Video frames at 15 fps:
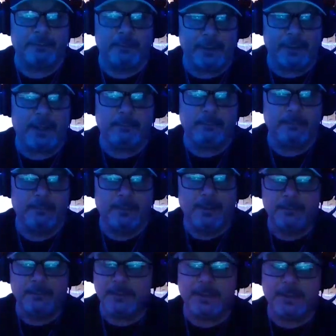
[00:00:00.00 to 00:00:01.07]
Okay,
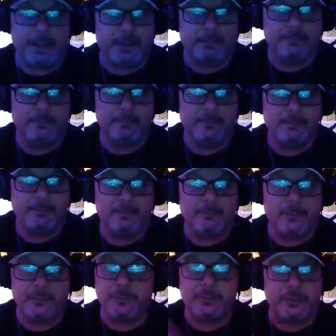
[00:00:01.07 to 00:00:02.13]
just saying.
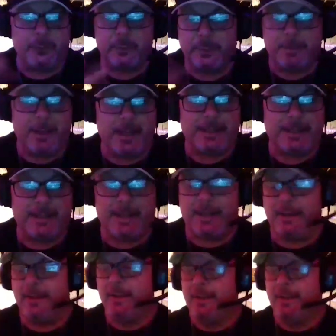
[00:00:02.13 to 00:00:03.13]
There's a story behind that.